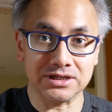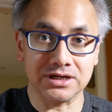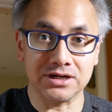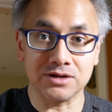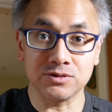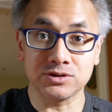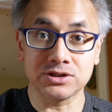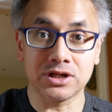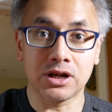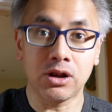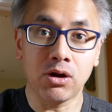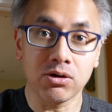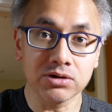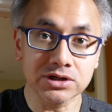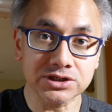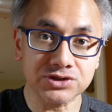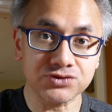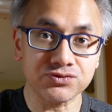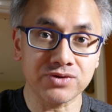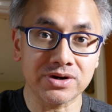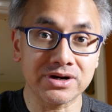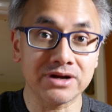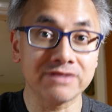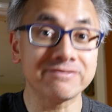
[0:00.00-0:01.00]
It was the
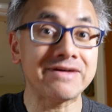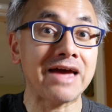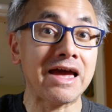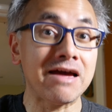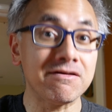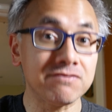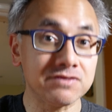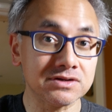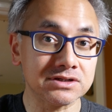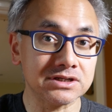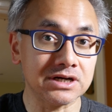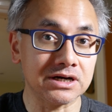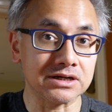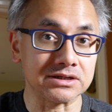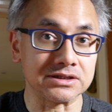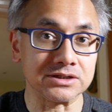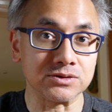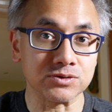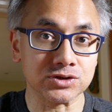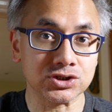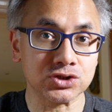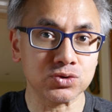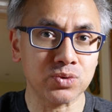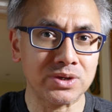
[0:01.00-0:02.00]
longest run I've ever done. It
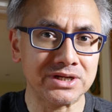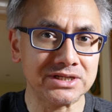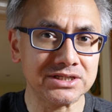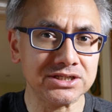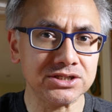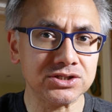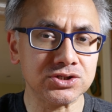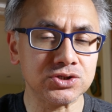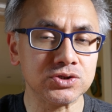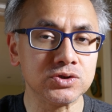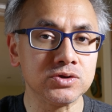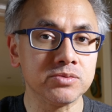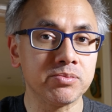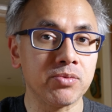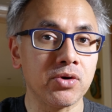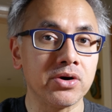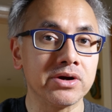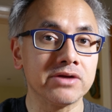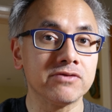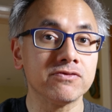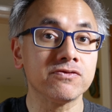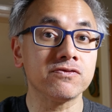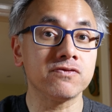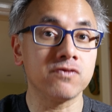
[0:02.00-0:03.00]
was
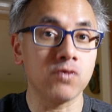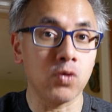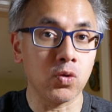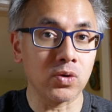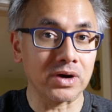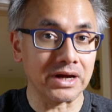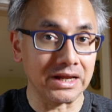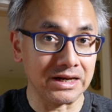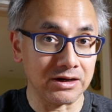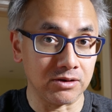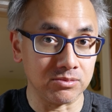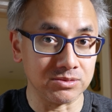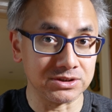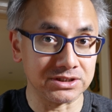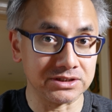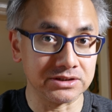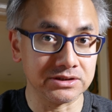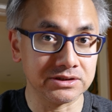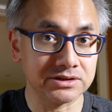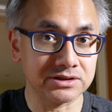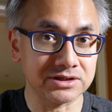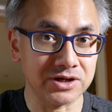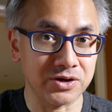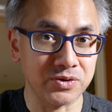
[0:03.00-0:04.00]
22.4
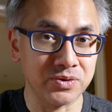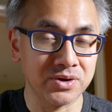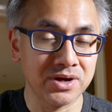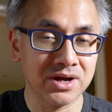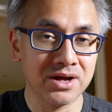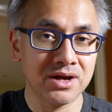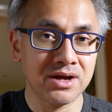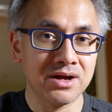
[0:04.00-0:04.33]
kilometers, so